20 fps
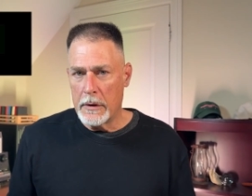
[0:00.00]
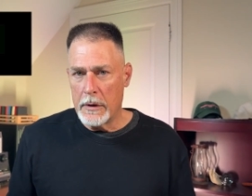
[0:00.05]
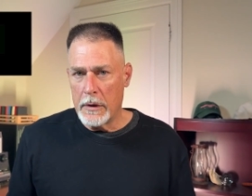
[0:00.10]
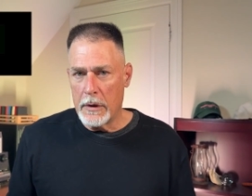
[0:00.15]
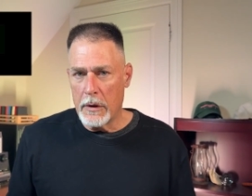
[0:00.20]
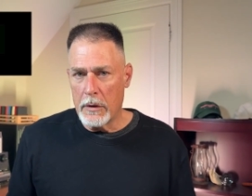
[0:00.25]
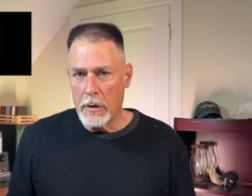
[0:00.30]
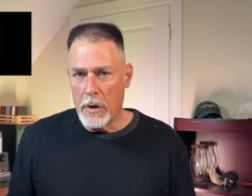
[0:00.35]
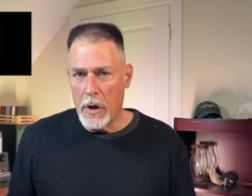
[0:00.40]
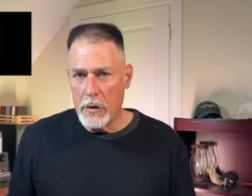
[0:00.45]

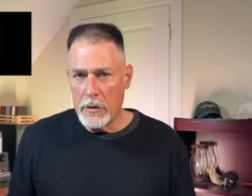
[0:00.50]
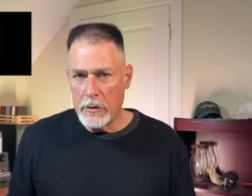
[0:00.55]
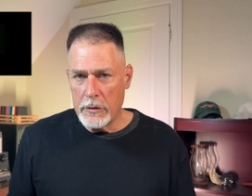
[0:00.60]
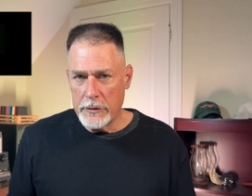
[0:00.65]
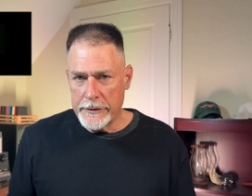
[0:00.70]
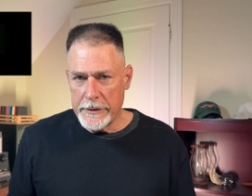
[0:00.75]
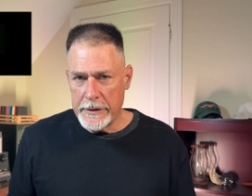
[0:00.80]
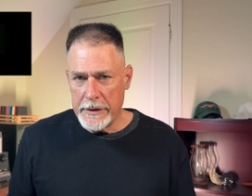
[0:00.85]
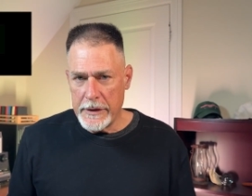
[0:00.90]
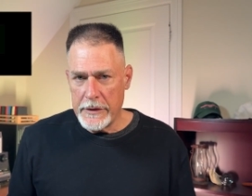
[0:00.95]
a local
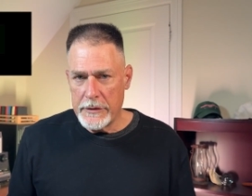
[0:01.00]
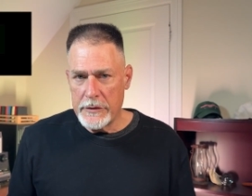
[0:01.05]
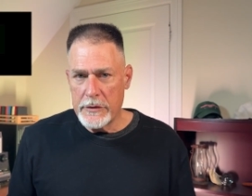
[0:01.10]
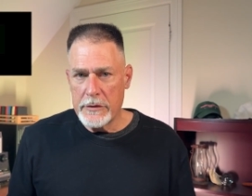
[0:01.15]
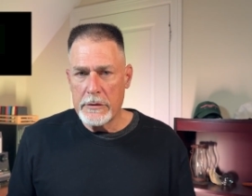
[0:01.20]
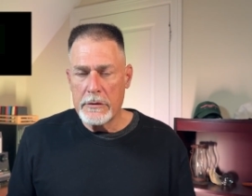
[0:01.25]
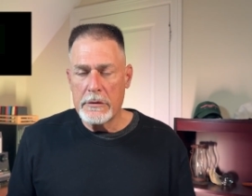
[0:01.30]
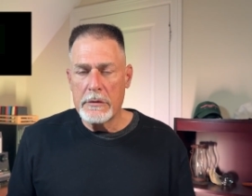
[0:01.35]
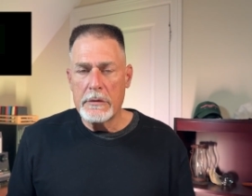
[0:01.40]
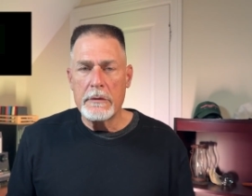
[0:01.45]

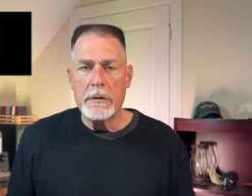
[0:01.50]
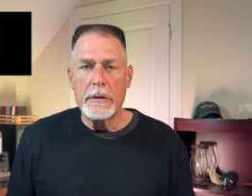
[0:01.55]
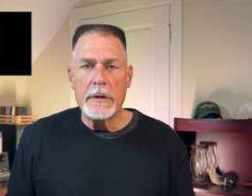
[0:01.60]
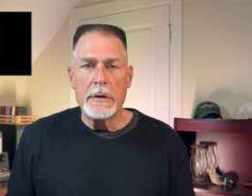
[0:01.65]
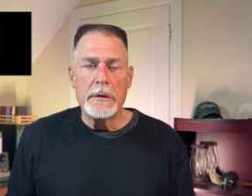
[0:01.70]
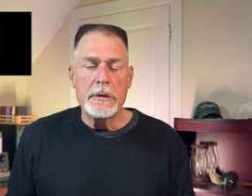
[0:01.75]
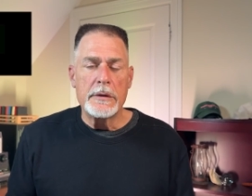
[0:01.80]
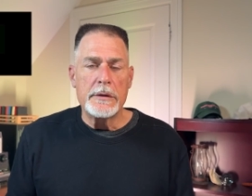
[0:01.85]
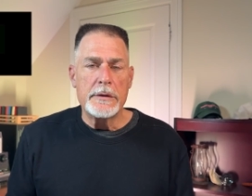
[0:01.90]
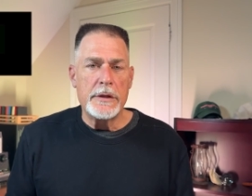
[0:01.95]
teacher
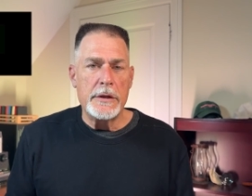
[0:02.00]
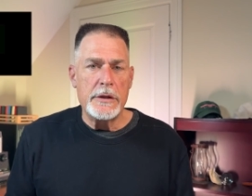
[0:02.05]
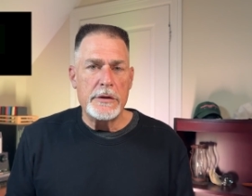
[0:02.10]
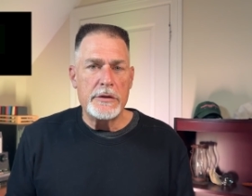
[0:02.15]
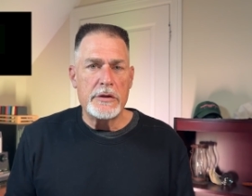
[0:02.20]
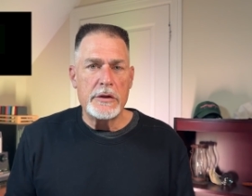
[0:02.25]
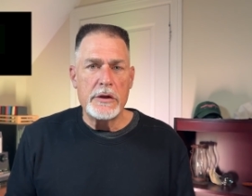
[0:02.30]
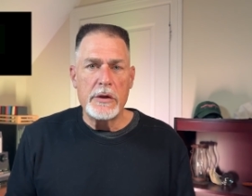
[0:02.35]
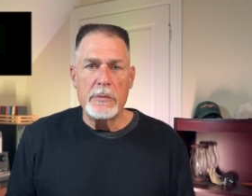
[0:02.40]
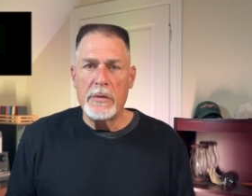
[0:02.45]

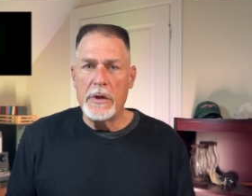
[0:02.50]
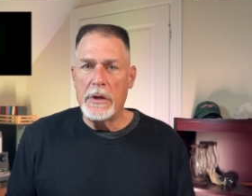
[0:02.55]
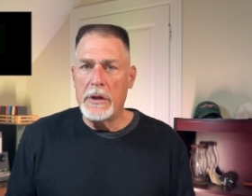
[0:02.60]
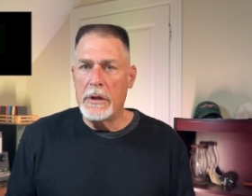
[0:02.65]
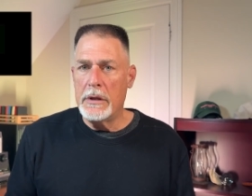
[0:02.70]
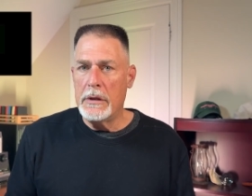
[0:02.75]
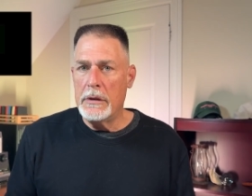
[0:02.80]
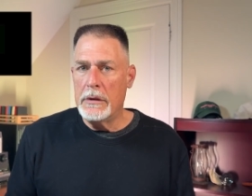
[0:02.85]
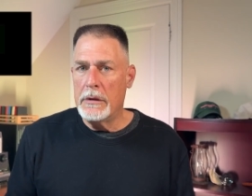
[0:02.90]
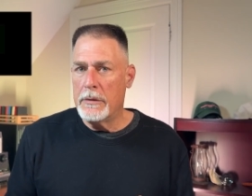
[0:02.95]
teaching
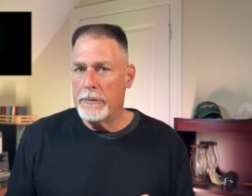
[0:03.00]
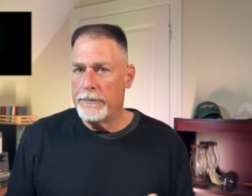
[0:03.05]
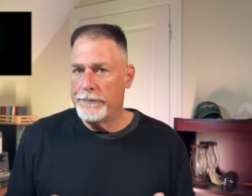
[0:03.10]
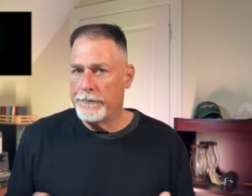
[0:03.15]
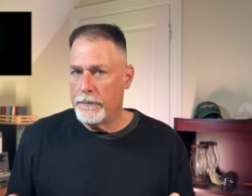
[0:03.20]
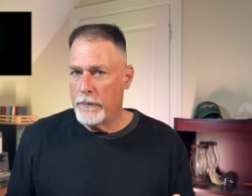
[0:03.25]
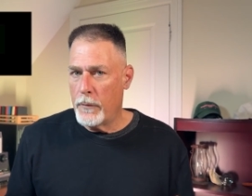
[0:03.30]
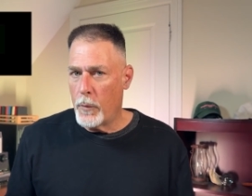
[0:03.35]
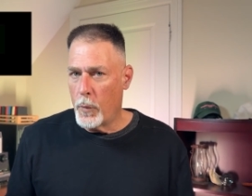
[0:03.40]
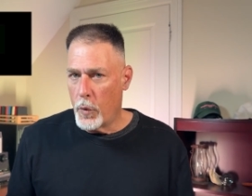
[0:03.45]
me
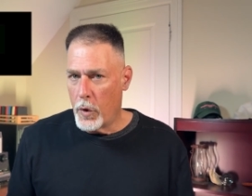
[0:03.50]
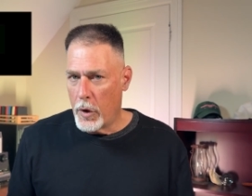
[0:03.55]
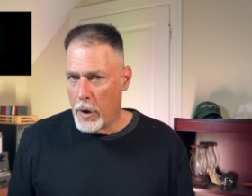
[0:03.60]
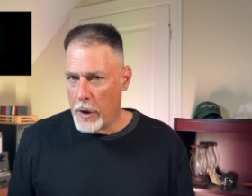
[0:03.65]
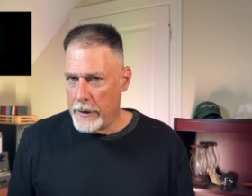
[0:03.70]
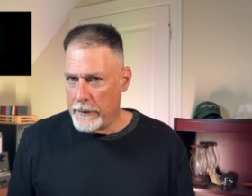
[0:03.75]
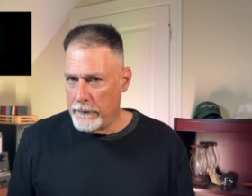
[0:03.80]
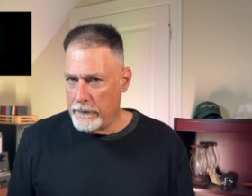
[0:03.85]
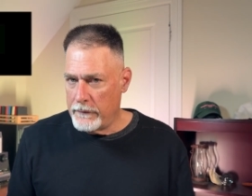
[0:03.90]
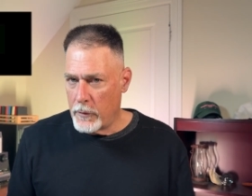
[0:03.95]

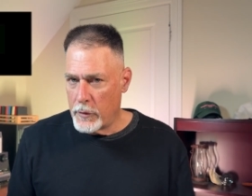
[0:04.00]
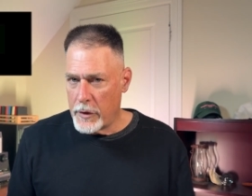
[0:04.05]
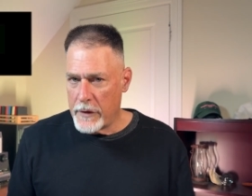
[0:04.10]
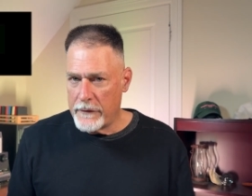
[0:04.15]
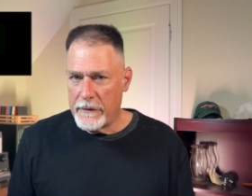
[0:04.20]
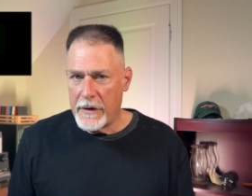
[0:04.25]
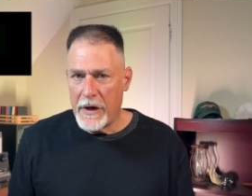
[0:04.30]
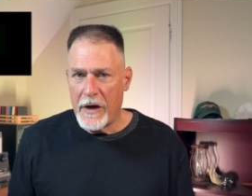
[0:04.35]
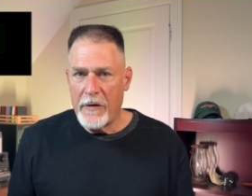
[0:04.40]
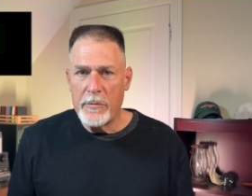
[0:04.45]
one
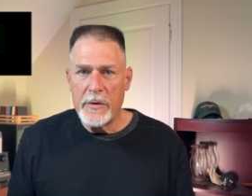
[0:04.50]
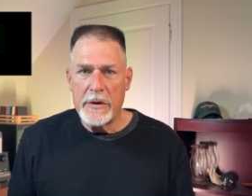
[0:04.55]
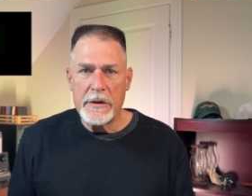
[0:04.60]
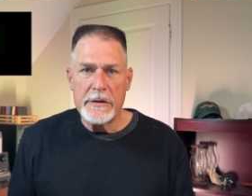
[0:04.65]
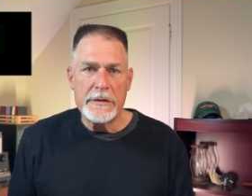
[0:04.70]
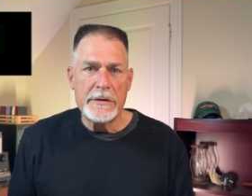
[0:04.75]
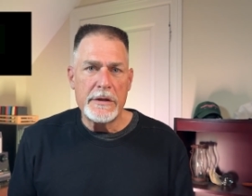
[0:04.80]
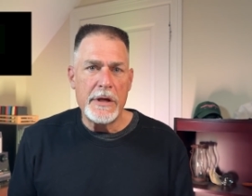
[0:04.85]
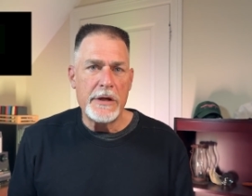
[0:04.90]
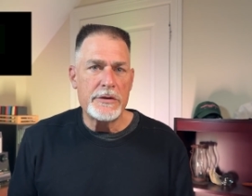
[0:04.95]
45-minute
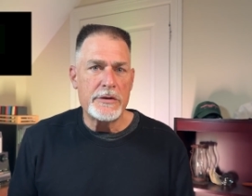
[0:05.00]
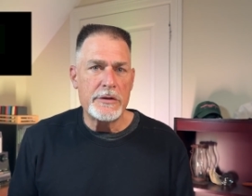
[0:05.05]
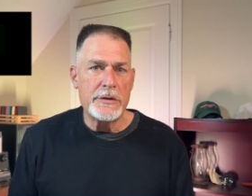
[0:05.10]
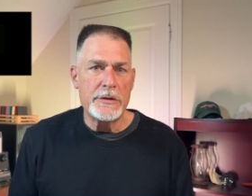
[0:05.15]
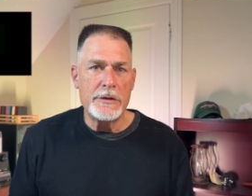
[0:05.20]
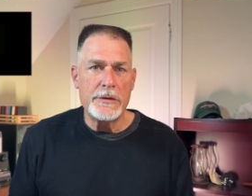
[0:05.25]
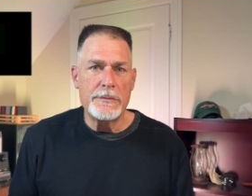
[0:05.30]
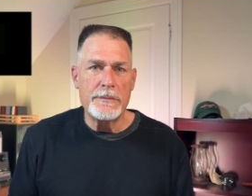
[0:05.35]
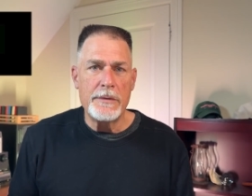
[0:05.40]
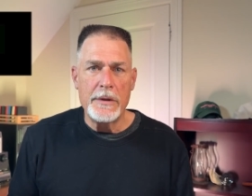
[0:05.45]

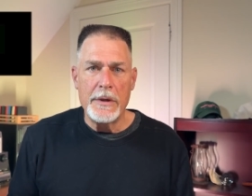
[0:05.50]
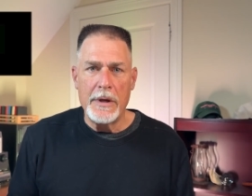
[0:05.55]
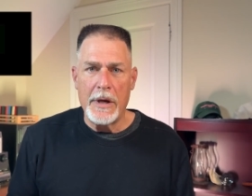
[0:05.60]
session.